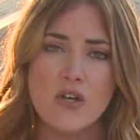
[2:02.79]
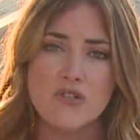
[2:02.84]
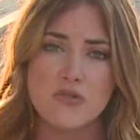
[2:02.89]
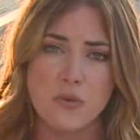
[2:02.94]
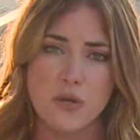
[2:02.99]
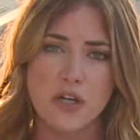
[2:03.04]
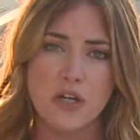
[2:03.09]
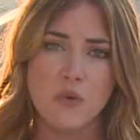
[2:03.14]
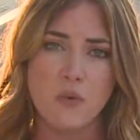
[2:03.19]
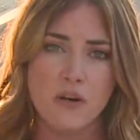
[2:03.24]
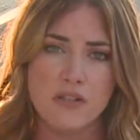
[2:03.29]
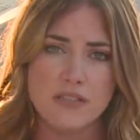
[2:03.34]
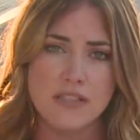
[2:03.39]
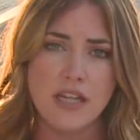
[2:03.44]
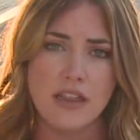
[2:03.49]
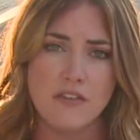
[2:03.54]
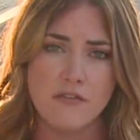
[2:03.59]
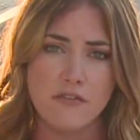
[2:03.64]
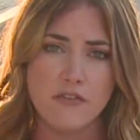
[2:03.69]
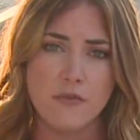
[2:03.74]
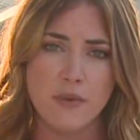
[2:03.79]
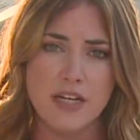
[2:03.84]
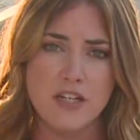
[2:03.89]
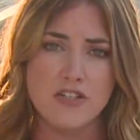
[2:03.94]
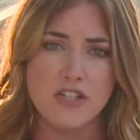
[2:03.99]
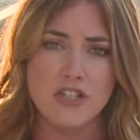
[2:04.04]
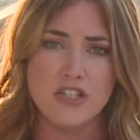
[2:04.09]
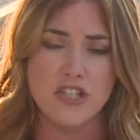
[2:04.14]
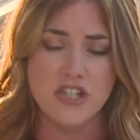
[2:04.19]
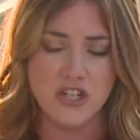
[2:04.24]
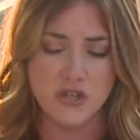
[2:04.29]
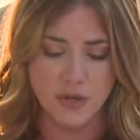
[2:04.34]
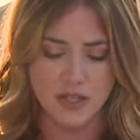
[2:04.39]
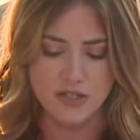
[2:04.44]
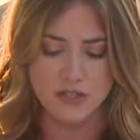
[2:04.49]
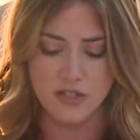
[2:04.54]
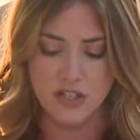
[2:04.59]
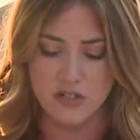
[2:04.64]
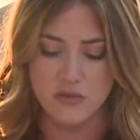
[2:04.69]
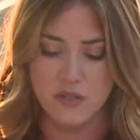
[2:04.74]
So we're going to work to get information to you
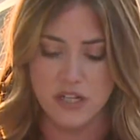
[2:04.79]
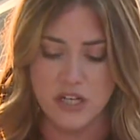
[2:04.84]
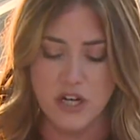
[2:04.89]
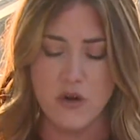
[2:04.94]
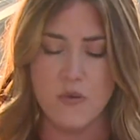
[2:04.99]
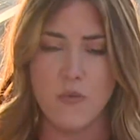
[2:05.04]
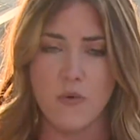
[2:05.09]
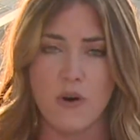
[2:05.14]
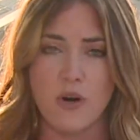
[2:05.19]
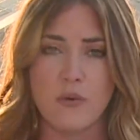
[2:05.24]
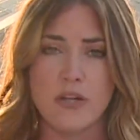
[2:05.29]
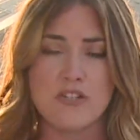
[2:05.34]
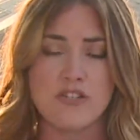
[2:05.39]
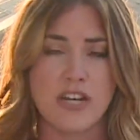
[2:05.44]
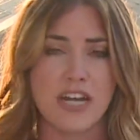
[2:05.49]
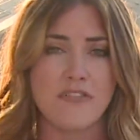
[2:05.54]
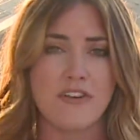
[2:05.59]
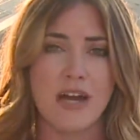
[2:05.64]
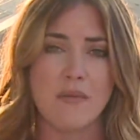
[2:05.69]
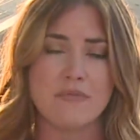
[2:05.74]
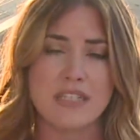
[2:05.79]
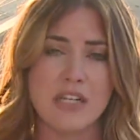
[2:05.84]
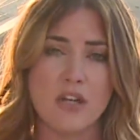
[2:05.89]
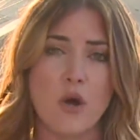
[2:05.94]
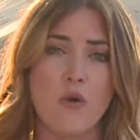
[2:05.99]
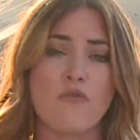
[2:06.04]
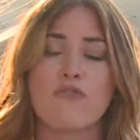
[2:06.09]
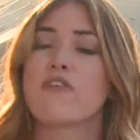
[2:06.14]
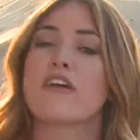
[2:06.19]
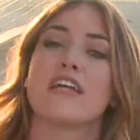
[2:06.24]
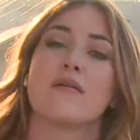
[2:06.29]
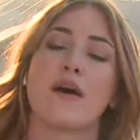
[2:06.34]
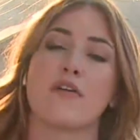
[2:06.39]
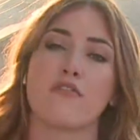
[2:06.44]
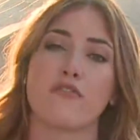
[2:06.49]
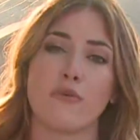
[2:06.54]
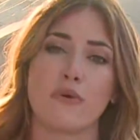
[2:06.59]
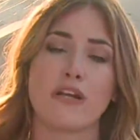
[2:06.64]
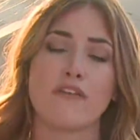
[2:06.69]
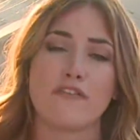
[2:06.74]
as soon as we know more. We should have an update hopefully in about
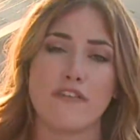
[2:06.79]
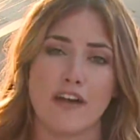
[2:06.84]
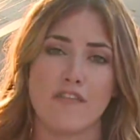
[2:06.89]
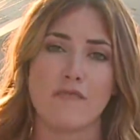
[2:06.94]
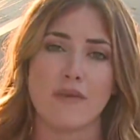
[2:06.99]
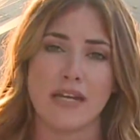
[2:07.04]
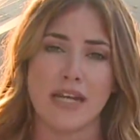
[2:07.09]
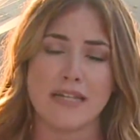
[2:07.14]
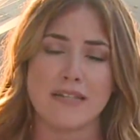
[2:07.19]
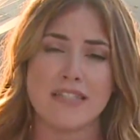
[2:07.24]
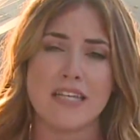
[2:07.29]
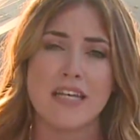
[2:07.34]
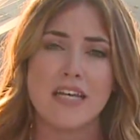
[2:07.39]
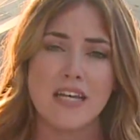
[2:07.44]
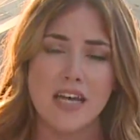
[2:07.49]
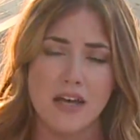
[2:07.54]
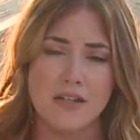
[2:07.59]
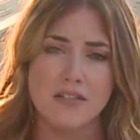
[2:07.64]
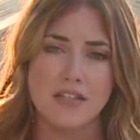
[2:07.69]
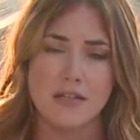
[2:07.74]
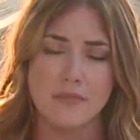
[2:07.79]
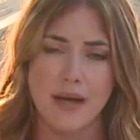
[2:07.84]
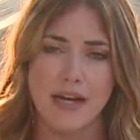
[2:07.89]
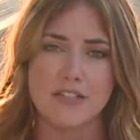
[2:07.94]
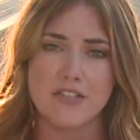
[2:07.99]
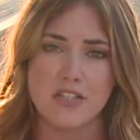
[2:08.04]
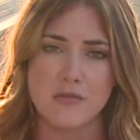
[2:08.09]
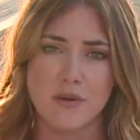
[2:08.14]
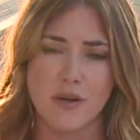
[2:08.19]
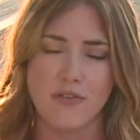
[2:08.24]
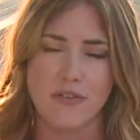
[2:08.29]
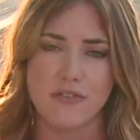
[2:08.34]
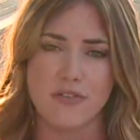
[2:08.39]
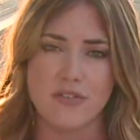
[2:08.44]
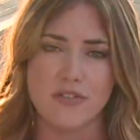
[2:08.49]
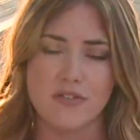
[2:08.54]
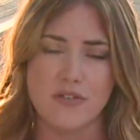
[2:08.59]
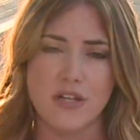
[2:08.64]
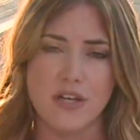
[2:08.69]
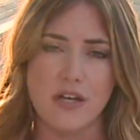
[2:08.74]
45 minutes. I'll send it back to you both in the
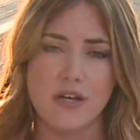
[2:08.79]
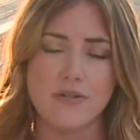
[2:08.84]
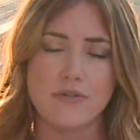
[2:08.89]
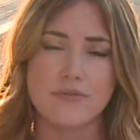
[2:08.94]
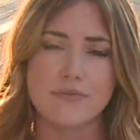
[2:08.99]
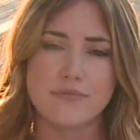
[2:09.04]
studio.